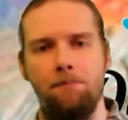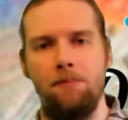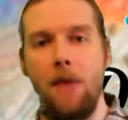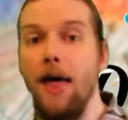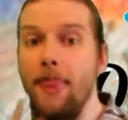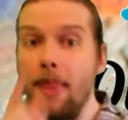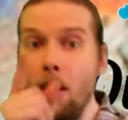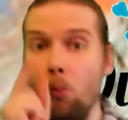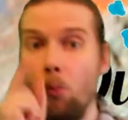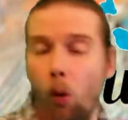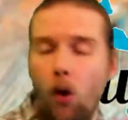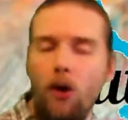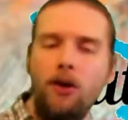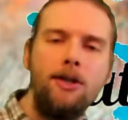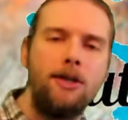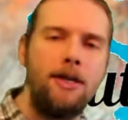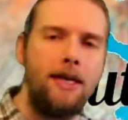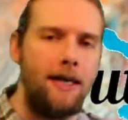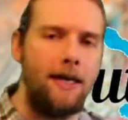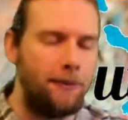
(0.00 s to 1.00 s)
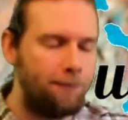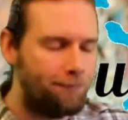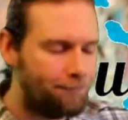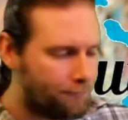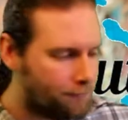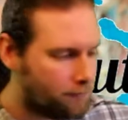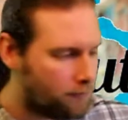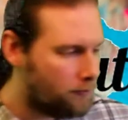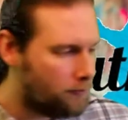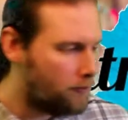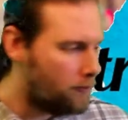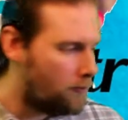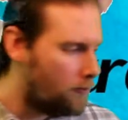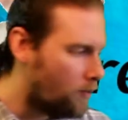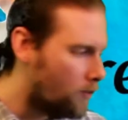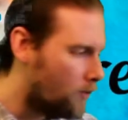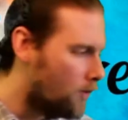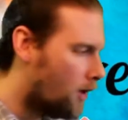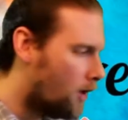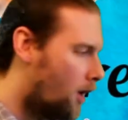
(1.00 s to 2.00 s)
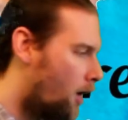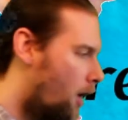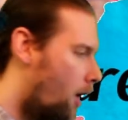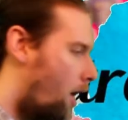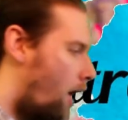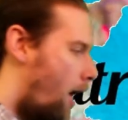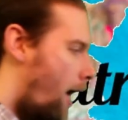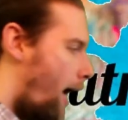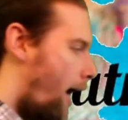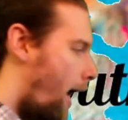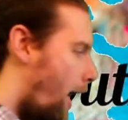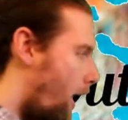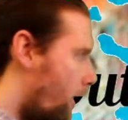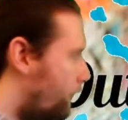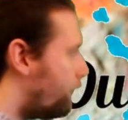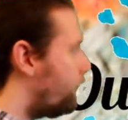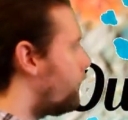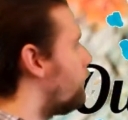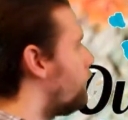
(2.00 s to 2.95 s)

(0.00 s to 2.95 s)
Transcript: And then one day, half the